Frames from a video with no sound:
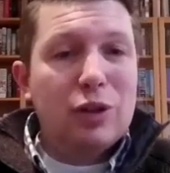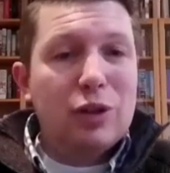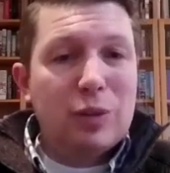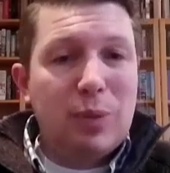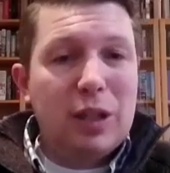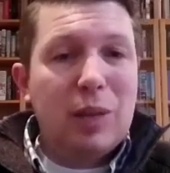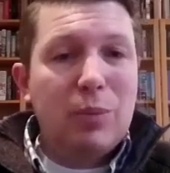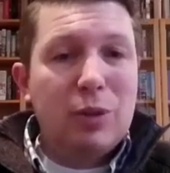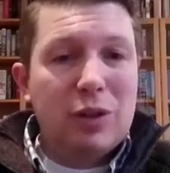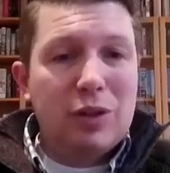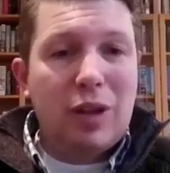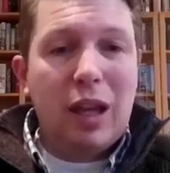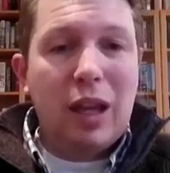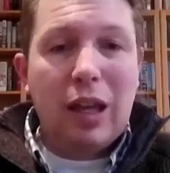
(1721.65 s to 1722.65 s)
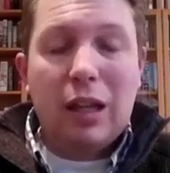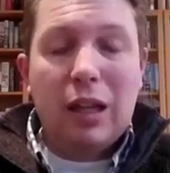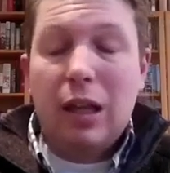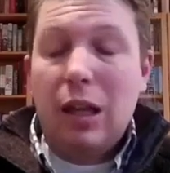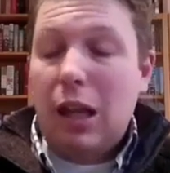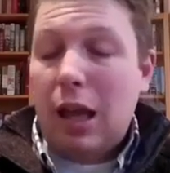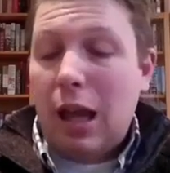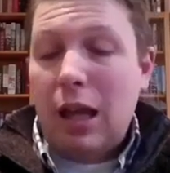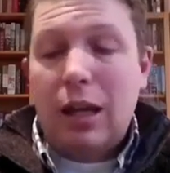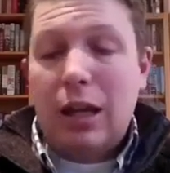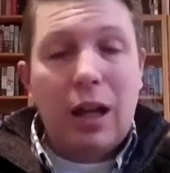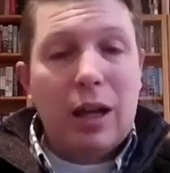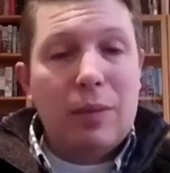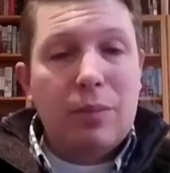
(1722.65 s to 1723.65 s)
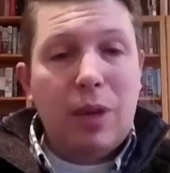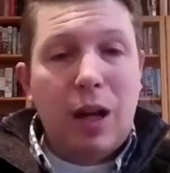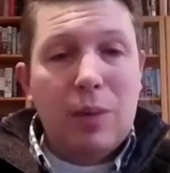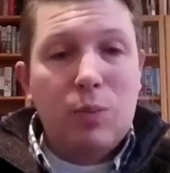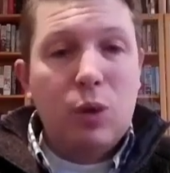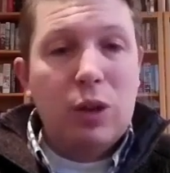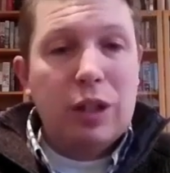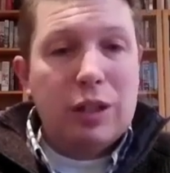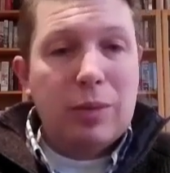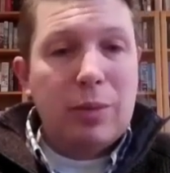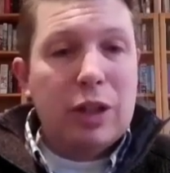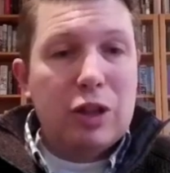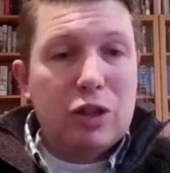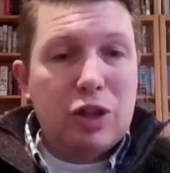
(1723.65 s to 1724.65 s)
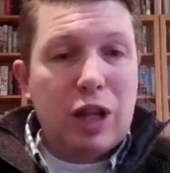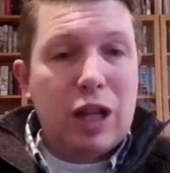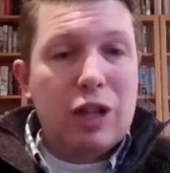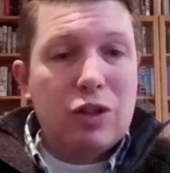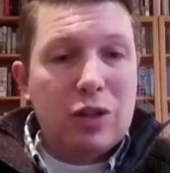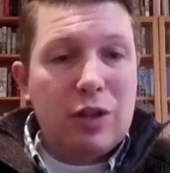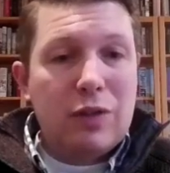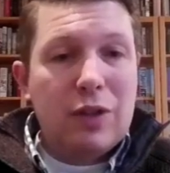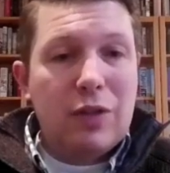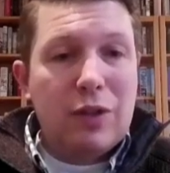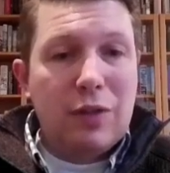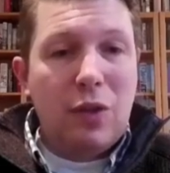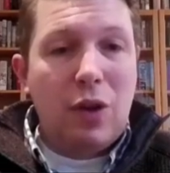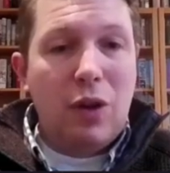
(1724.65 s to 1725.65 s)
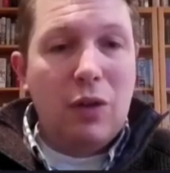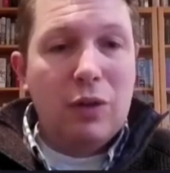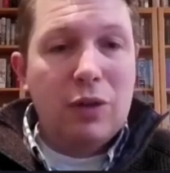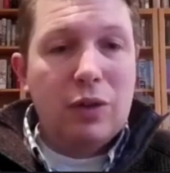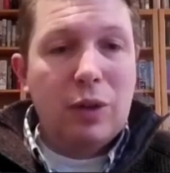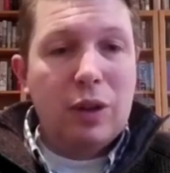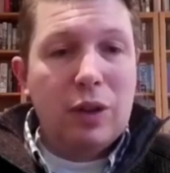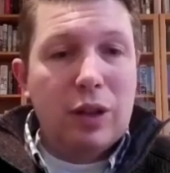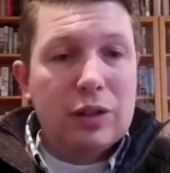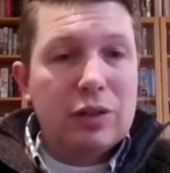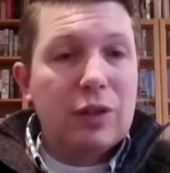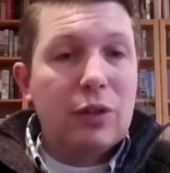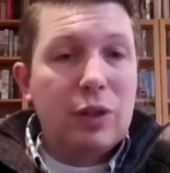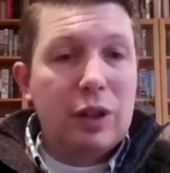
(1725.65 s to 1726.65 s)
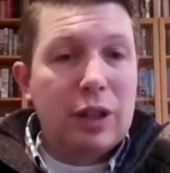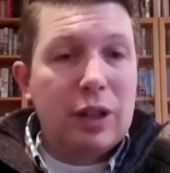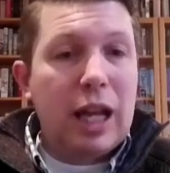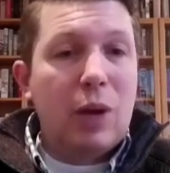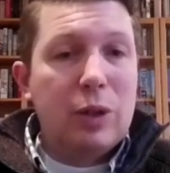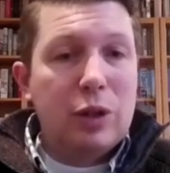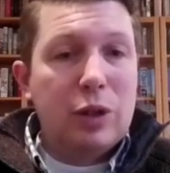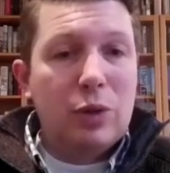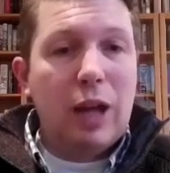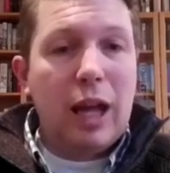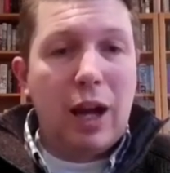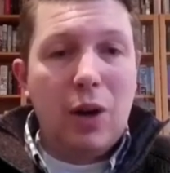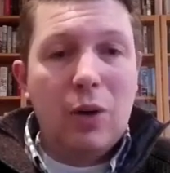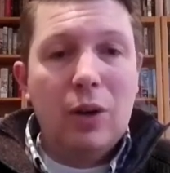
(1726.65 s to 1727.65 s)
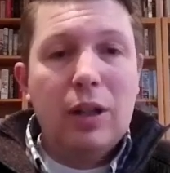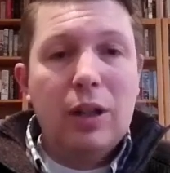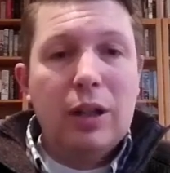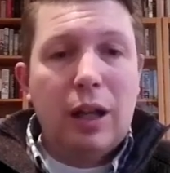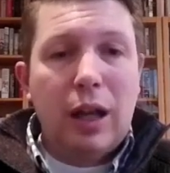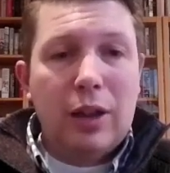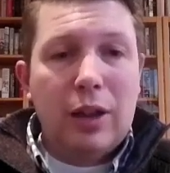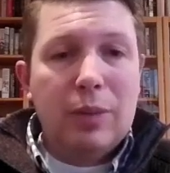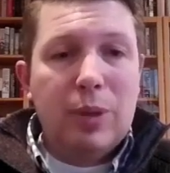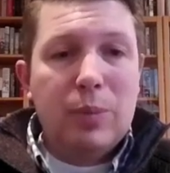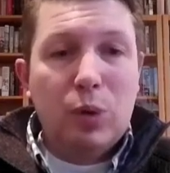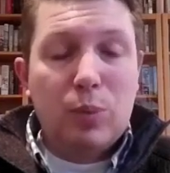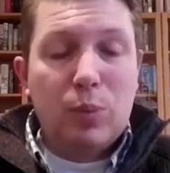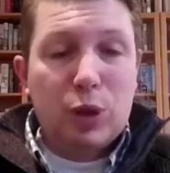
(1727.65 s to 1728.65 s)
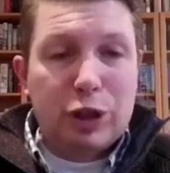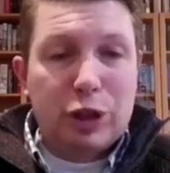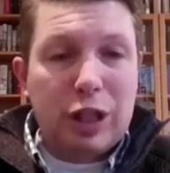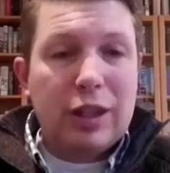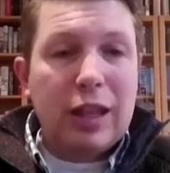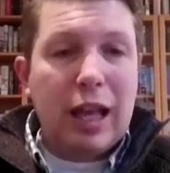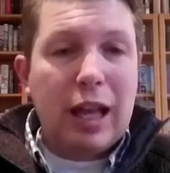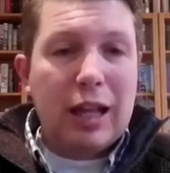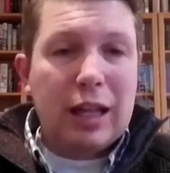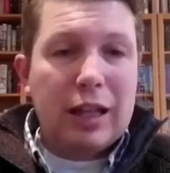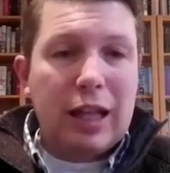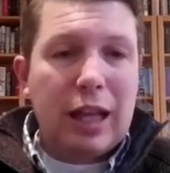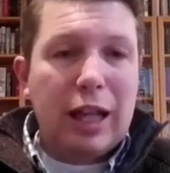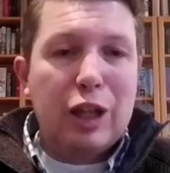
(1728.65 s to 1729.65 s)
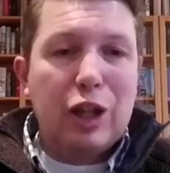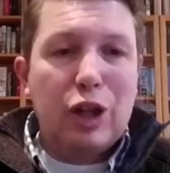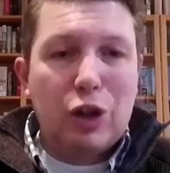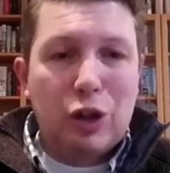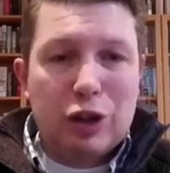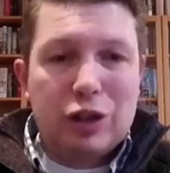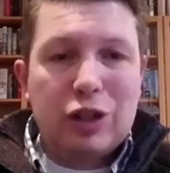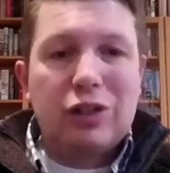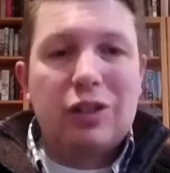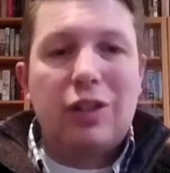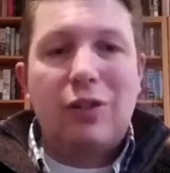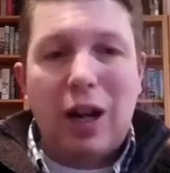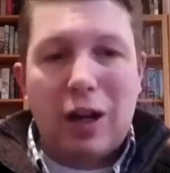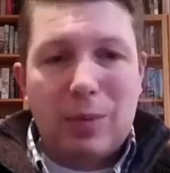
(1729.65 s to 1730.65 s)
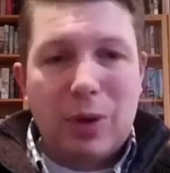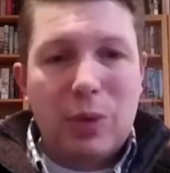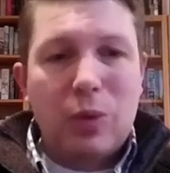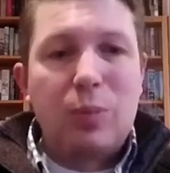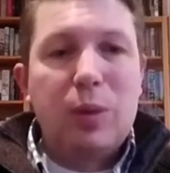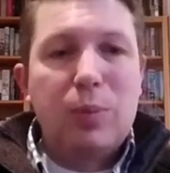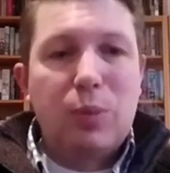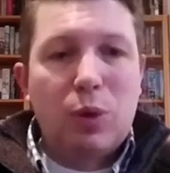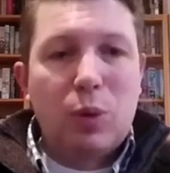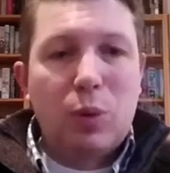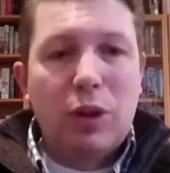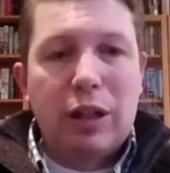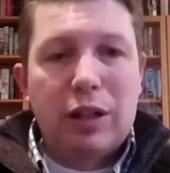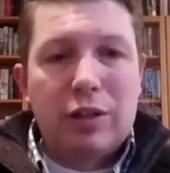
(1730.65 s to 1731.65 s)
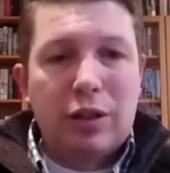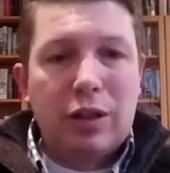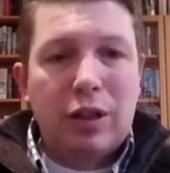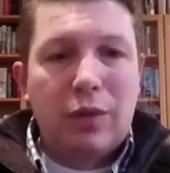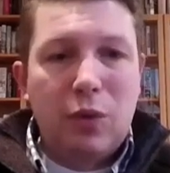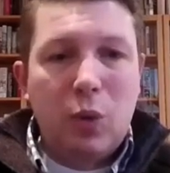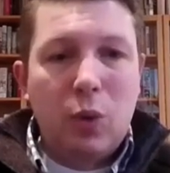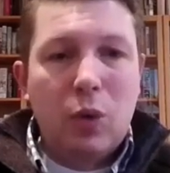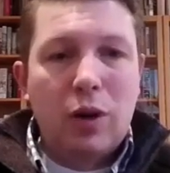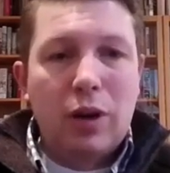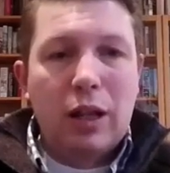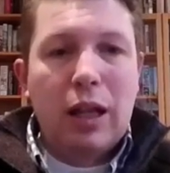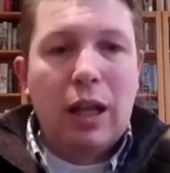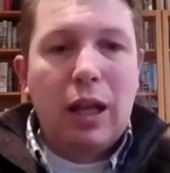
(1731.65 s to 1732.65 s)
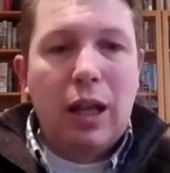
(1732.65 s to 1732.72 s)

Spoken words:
Just being able to say, hey, I'm willing to make these changes, even if it involves doing things differently than how we do now. I think people appreciate that, and that encourages an environment where people are willing to come forward.